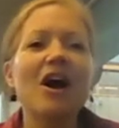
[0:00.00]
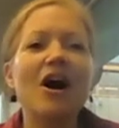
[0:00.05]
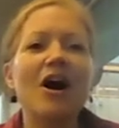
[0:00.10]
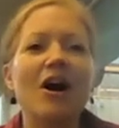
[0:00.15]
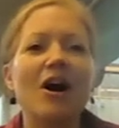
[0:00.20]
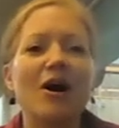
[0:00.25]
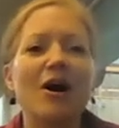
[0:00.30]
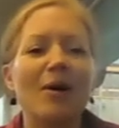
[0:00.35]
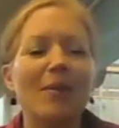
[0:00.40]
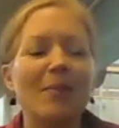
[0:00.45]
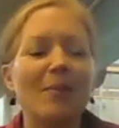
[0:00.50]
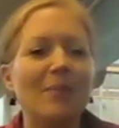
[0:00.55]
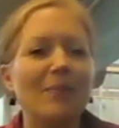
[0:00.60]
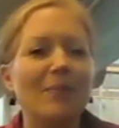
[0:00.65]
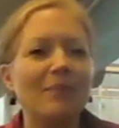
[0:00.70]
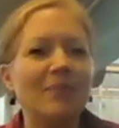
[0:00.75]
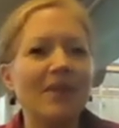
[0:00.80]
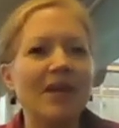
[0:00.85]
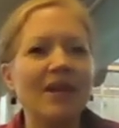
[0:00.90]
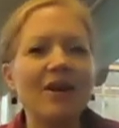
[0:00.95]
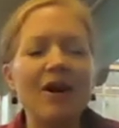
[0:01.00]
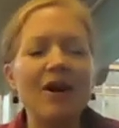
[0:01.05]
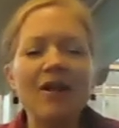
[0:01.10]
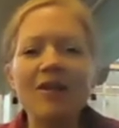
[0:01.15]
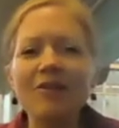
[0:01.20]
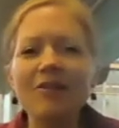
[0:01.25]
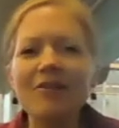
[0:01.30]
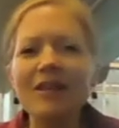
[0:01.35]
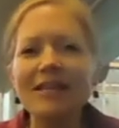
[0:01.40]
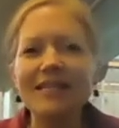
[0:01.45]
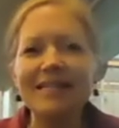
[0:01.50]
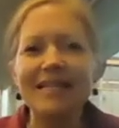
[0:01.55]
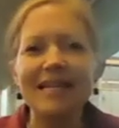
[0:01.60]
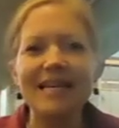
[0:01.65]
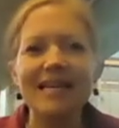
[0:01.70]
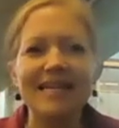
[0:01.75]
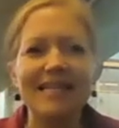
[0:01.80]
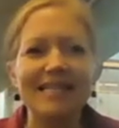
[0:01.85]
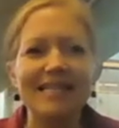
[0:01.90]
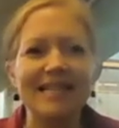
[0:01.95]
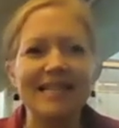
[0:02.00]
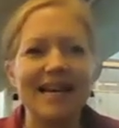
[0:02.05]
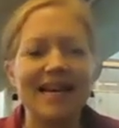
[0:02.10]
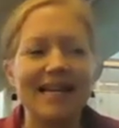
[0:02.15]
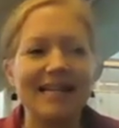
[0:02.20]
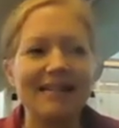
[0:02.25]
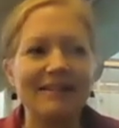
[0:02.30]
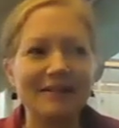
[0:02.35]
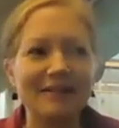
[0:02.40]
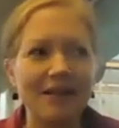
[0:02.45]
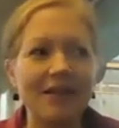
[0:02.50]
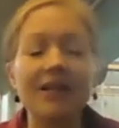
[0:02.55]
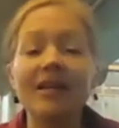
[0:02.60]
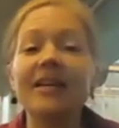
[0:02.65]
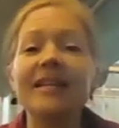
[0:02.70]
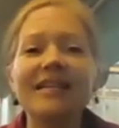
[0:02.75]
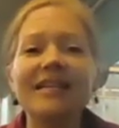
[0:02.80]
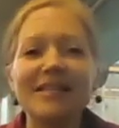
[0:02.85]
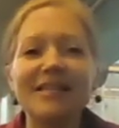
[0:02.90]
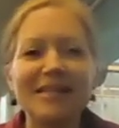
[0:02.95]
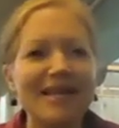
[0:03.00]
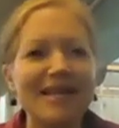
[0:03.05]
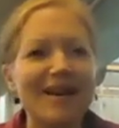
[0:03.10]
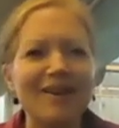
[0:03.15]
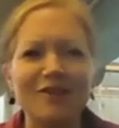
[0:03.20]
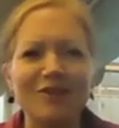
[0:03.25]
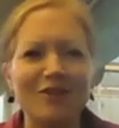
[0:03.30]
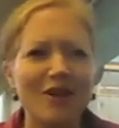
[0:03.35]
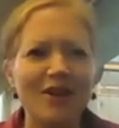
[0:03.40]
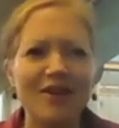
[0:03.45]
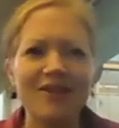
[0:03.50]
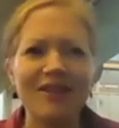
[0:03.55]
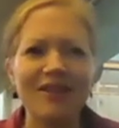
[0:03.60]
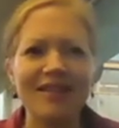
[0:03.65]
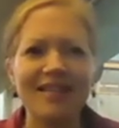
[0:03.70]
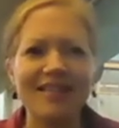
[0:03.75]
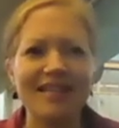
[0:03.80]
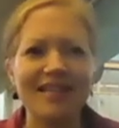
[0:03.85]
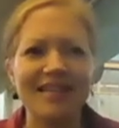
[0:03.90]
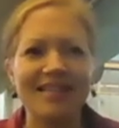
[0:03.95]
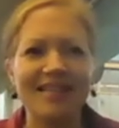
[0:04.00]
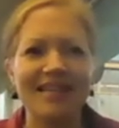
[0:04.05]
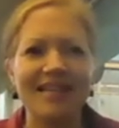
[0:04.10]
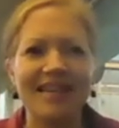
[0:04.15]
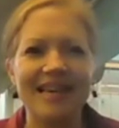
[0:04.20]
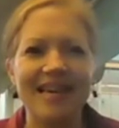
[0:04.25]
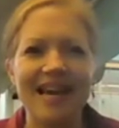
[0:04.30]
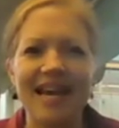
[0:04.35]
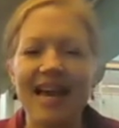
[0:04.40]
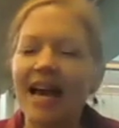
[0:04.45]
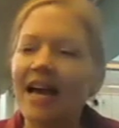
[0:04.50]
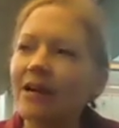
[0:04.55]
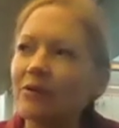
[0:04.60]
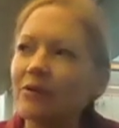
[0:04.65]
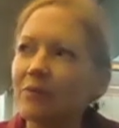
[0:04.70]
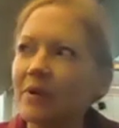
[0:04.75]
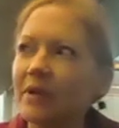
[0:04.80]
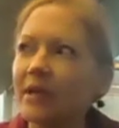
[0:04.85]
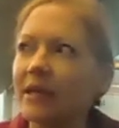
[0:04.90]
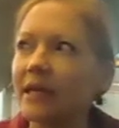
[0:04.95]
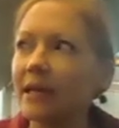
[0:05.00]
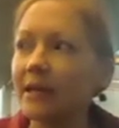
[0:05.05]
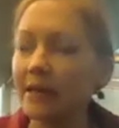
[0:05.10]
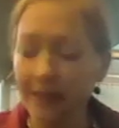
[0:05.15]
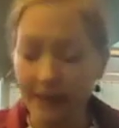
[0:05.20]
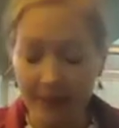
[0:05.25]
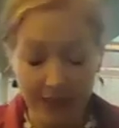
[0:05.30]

all of these things that in kinesiology, all of these things that like I hadn't really